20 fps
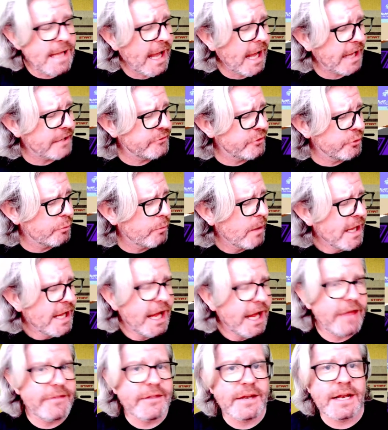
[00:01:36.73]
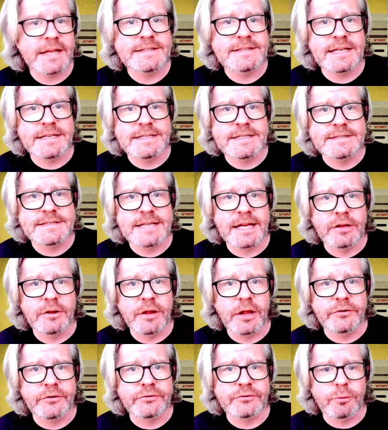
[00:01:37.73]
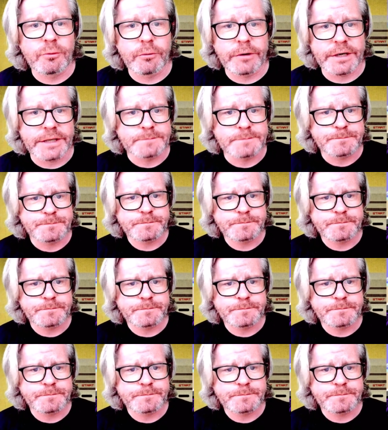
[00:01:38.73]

I do. And then I tend to tell a story.